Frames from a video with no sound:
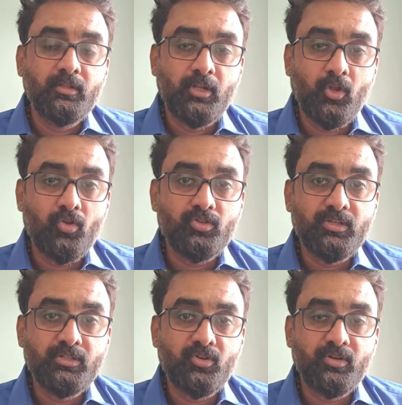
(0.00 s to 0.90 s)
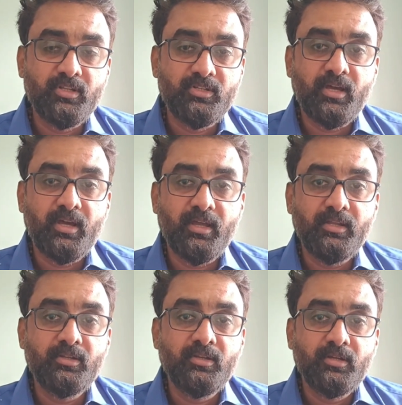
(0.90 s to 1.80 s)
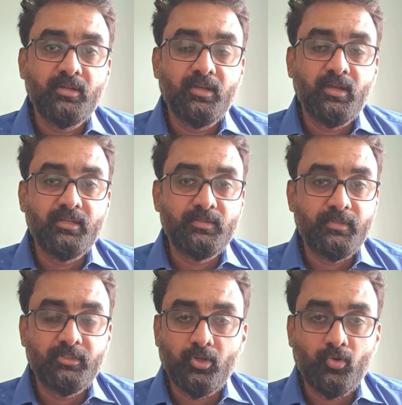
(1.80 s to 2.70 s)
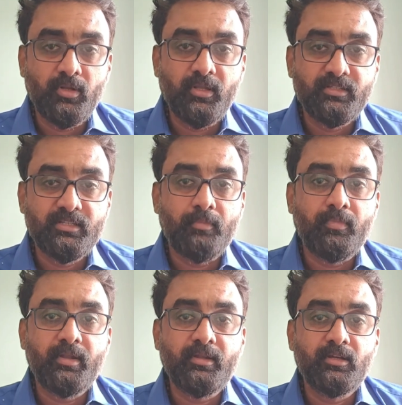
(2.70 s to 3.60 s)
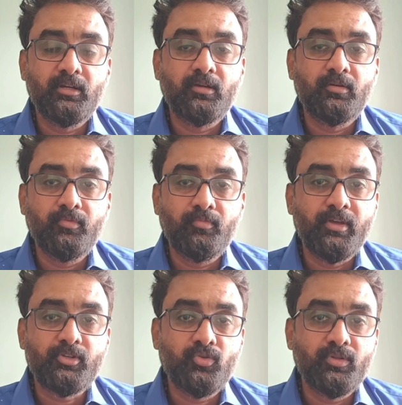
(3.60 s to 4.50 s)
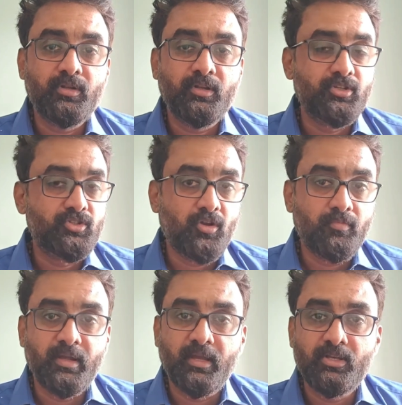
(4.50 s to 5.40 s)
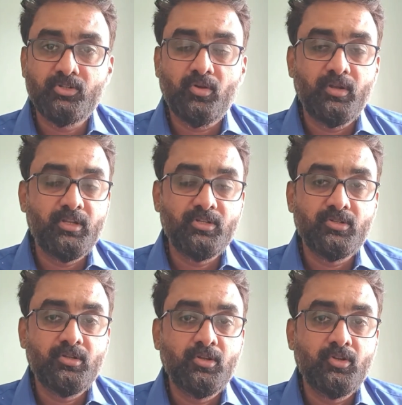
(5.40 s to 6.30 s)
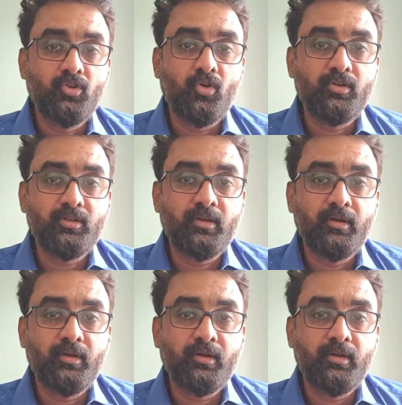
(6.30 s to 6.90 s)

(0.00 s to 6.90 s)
logics or design is being thoroughly examined. Make sure that it is not biased or it is not